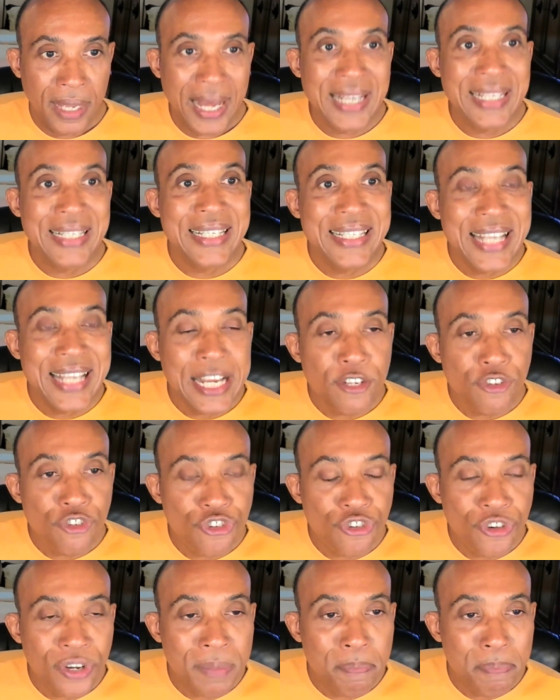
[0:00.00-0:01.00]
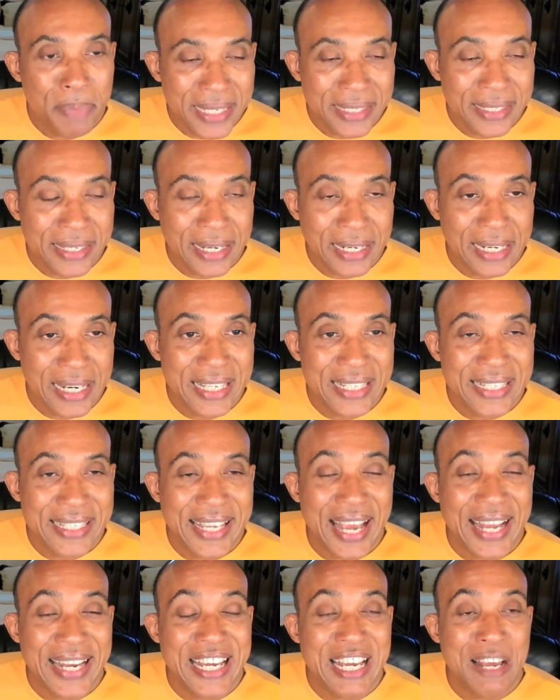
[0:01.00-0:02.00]
Ascension basically is
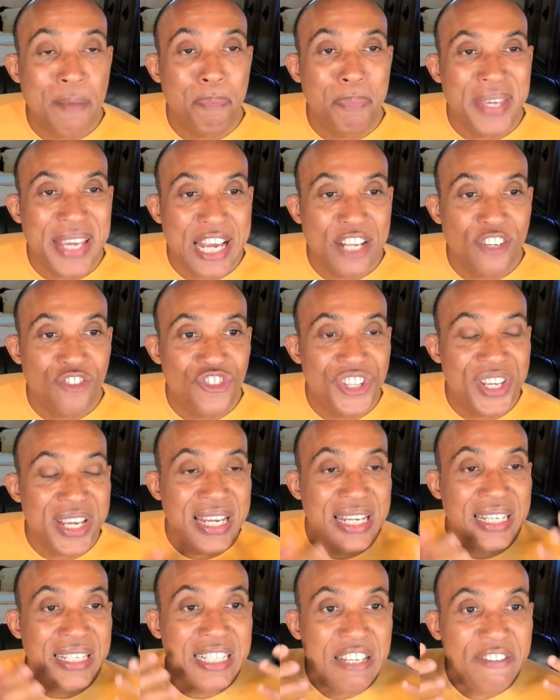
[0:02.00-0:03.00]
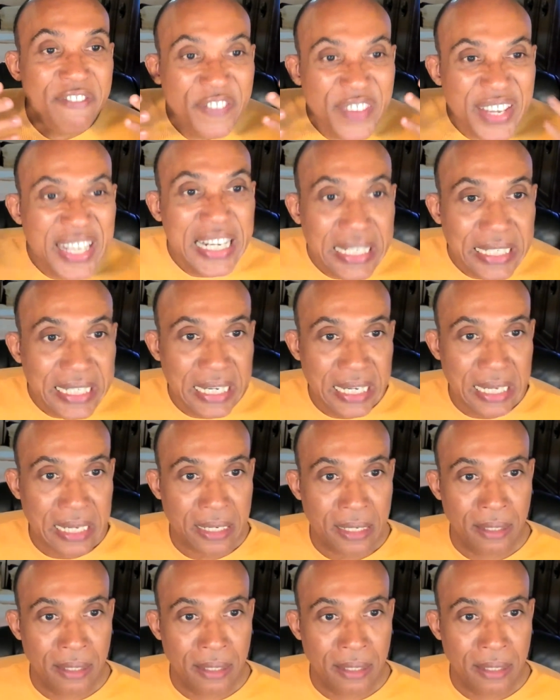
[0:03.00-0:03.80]
getting a PhD in divinity.